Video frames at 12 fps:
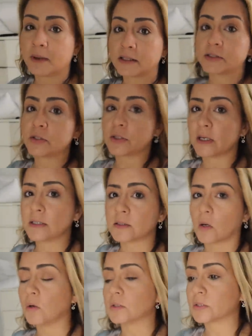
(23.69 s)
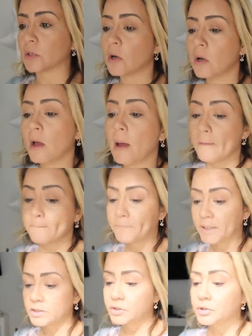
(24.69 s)
but today is also
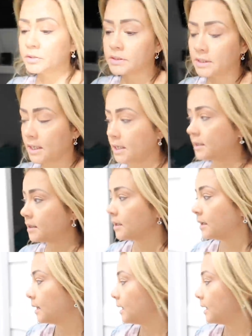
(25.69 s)
picture day